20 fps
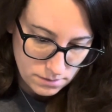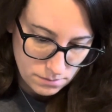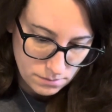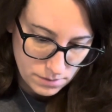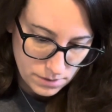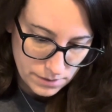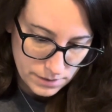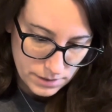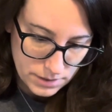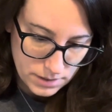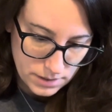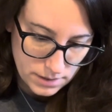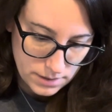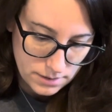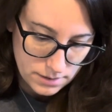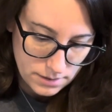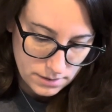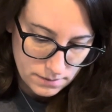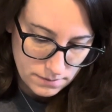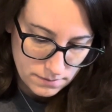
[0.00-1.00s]
where is it?
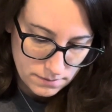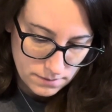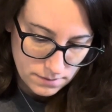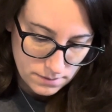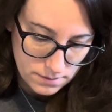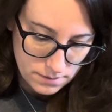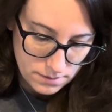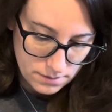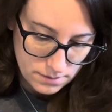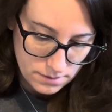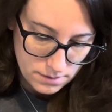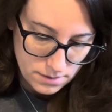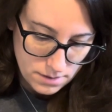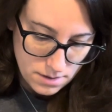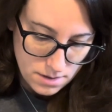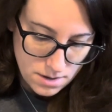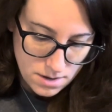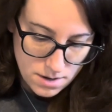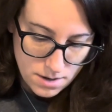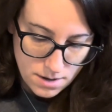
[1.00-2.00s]

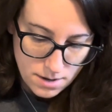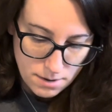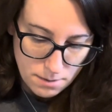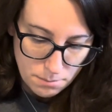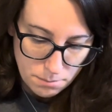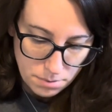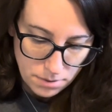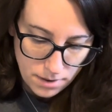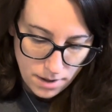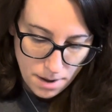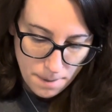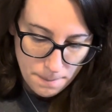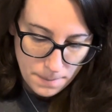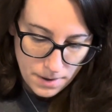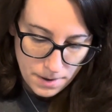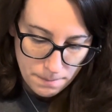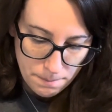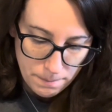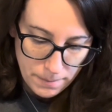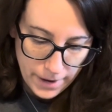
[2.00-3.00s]
Plum,
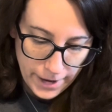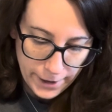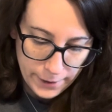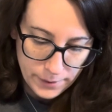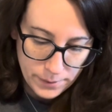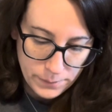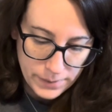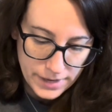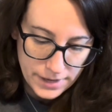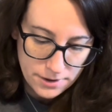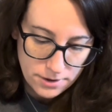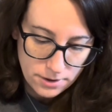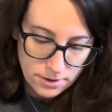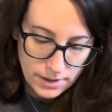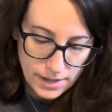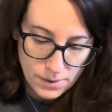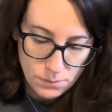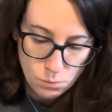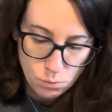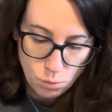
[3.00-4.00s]
periwinkle,
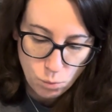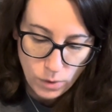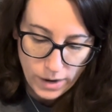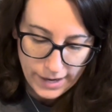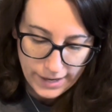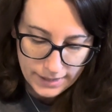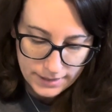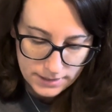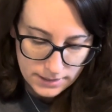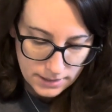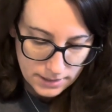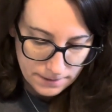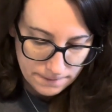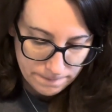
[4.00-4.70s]
and white.